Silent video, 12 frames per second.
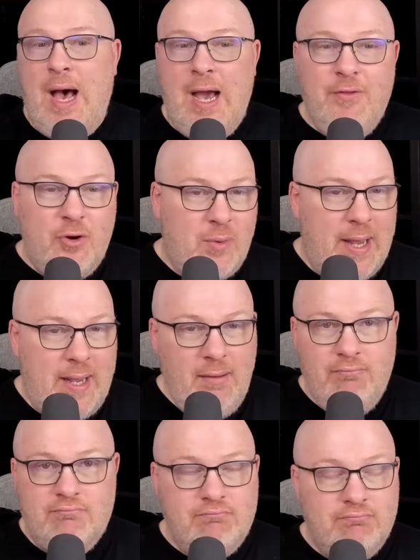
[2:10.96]
Either way,
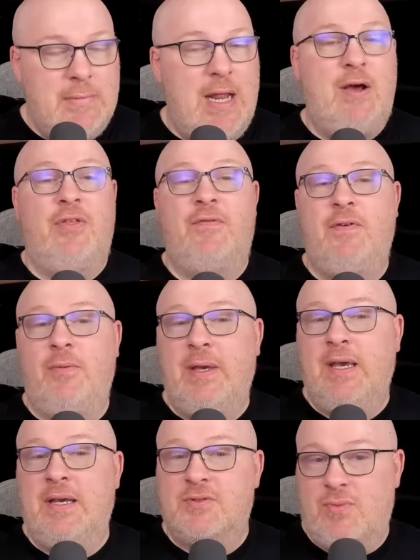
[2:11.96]
now that
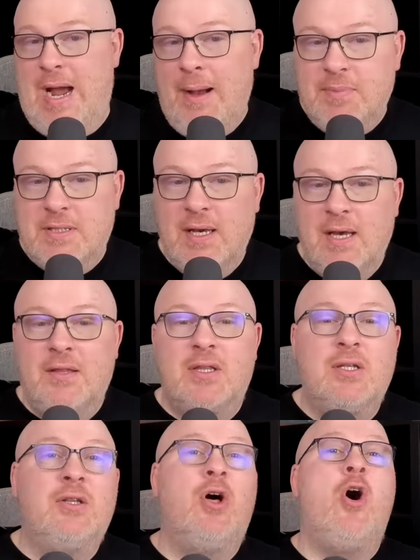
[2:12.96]
filming has wrapped,
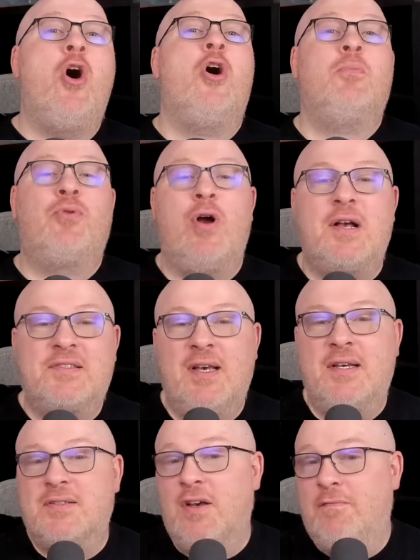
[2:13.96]
the long
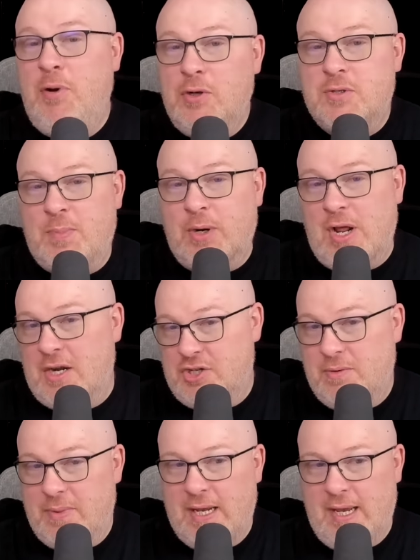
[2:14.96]
process of post
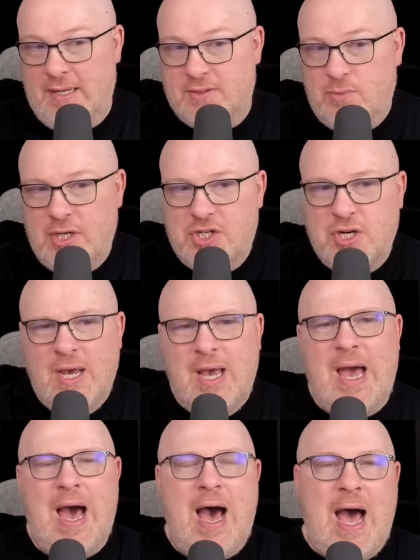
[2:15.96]
production begins, which
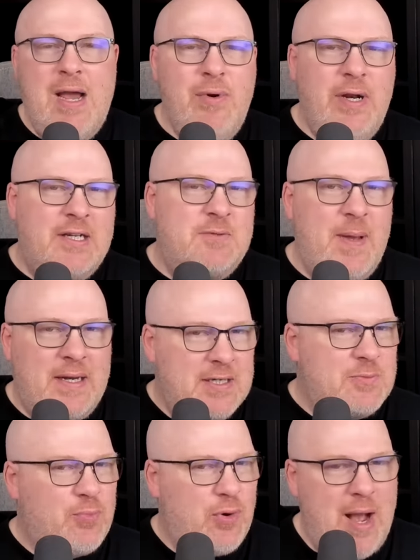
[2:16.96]
I would expect
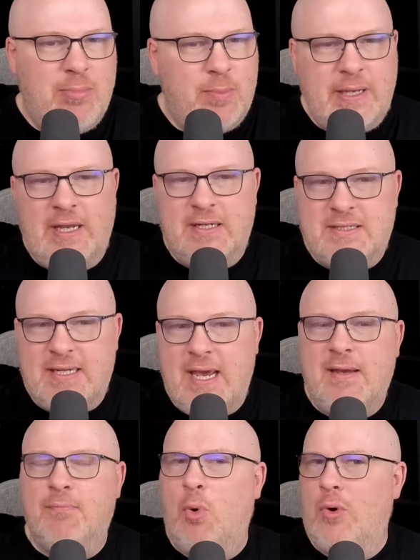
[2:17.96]
is probably going to
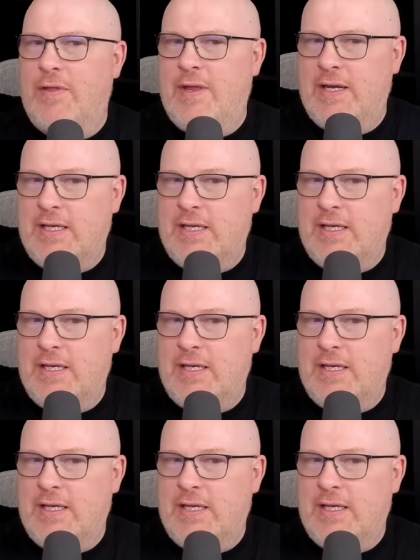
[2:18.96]
take more than a